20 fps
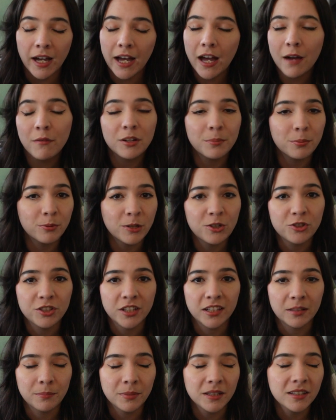I would
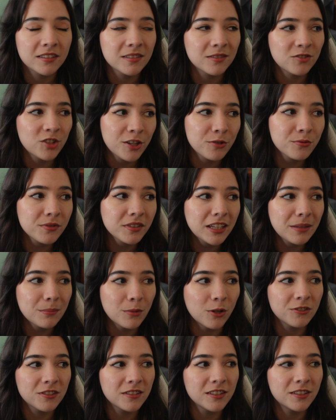appreciate it, because genuinely
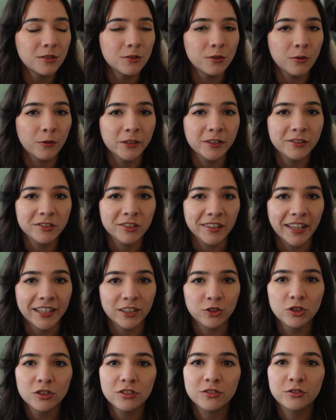most of the tutorials are
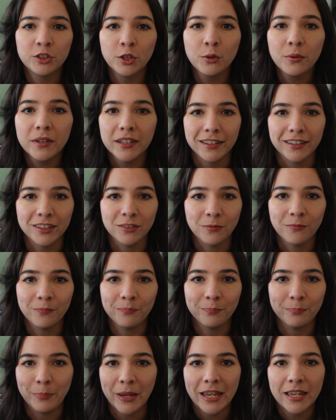like, just do it, you
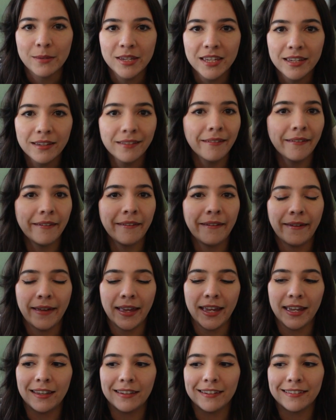baby.
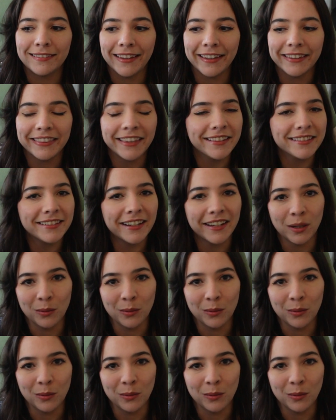And like, that's not